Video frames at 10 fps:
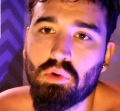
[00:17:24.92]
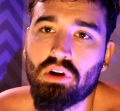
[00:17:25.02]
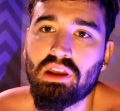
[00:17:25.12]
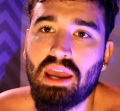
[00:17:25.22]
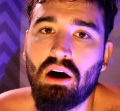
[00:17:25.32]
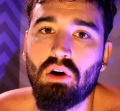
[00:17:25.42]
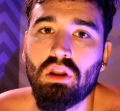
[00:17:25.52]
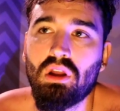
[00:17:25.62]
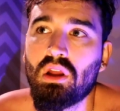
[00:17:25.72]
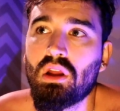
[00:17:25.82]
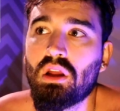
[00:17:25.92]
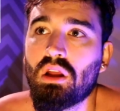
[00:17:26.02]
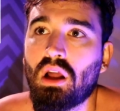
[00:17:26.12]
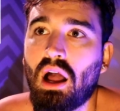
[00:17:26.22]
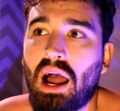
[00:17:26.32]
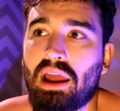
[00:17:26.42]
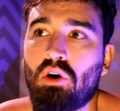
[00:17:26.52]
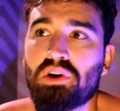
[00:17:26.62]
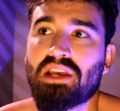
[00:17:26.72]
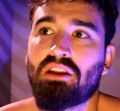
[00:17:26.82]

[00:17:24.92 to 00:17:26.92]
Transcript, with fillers: working out, I always